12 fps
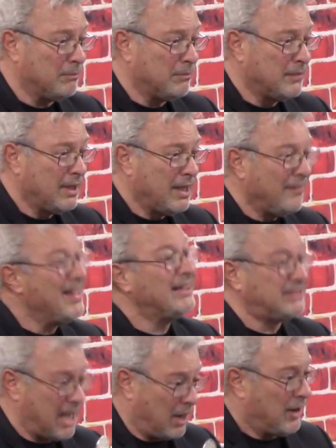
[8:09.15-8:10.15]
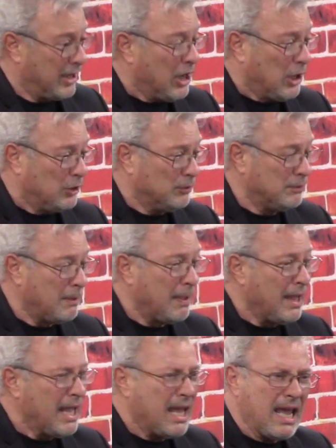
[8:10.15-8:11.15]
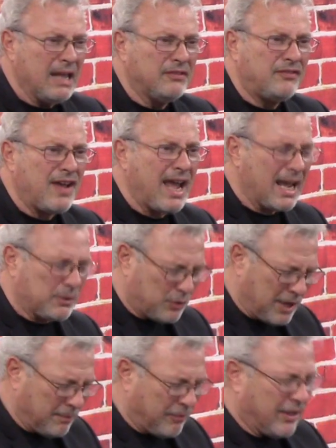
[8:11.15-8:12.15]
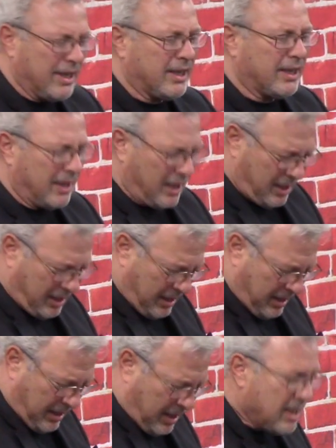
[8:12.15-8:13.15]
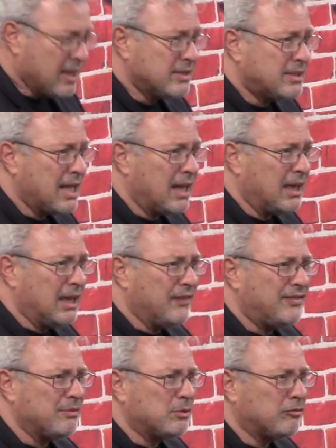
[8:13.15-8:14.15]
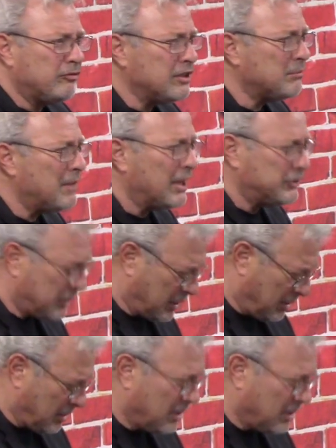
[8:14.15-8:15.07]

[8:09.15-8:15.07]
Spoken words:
That's how I know. In fact, what I'm thinking is that if it were real magic,